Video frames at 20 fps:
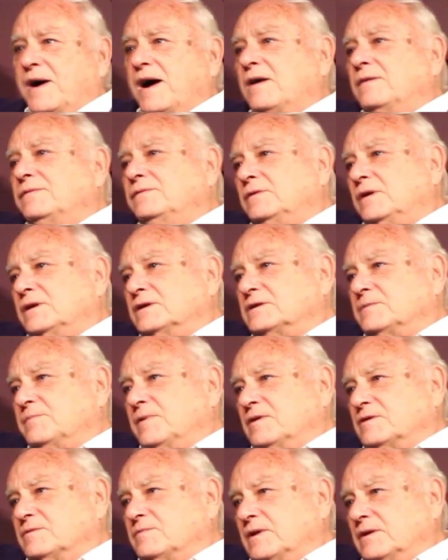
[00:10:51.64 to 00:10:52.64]
powerful, I
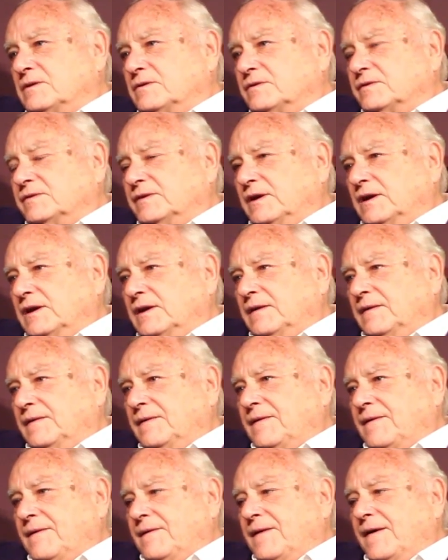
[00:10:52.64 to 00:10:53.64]
suppose one could say.
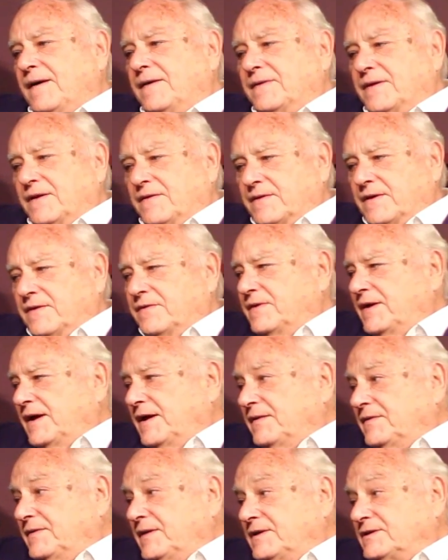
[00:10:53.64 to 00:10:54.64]
And
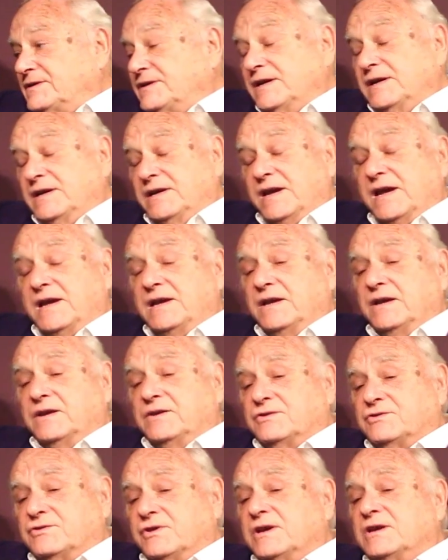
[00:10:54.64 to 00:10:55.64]
that is healing.
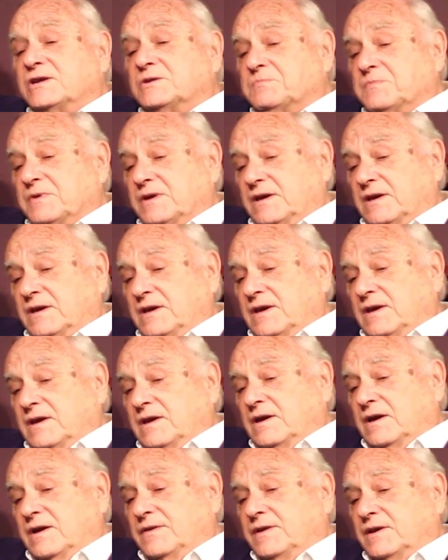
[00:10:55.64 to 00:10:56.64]
Healing intrigues me.
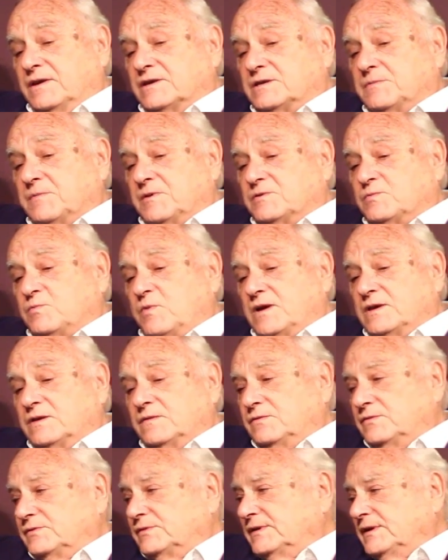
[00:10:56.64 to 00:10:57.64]
I think it's the most
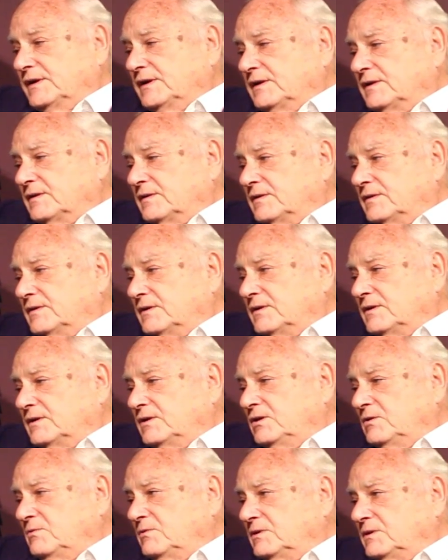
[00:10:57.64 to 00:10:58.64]
wonderful thing that
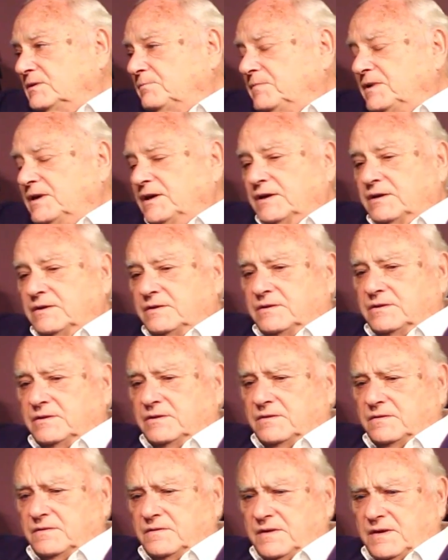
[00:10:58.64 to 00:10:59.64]
a human being can
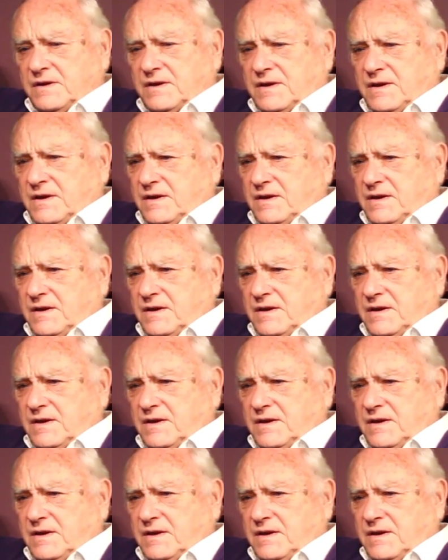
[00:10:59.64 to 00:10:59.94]
do